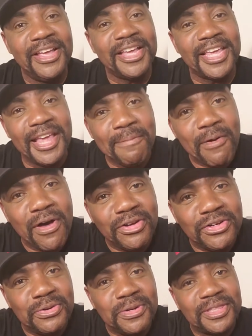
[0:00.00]
Keep on
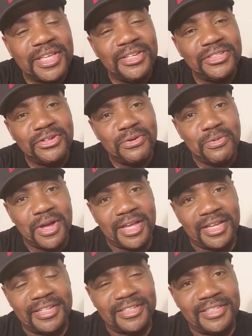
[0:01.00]
doing things your way.
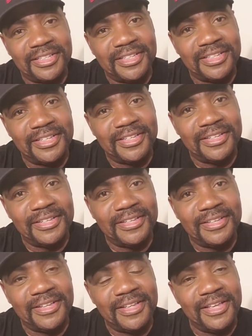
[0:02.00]

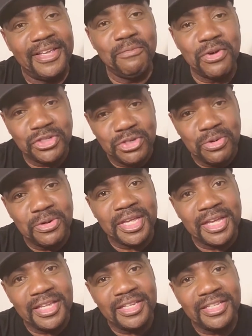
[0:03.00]
And what you will
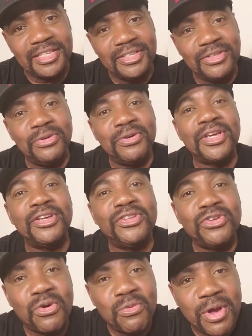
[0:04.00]
get? You'll get
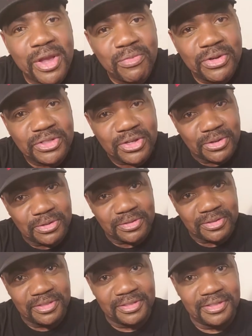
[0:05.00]
your way
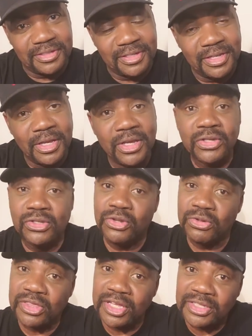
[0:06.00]
results.
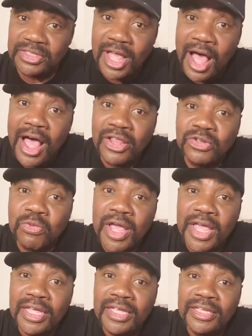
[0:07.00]
Do things God's
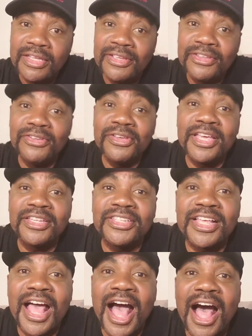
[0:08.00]
way, you get
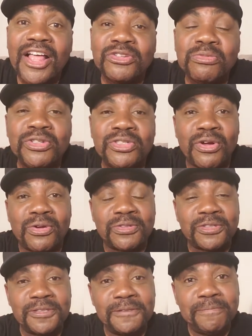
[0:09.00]
God's
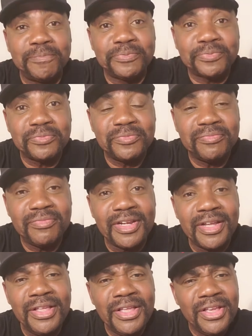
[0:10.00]
results.
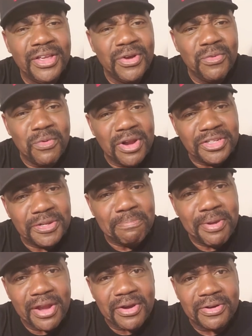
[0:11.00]
What is it
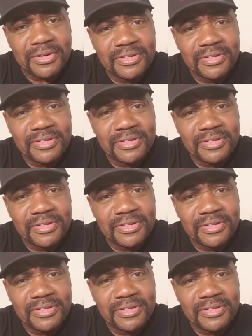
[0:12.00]
better?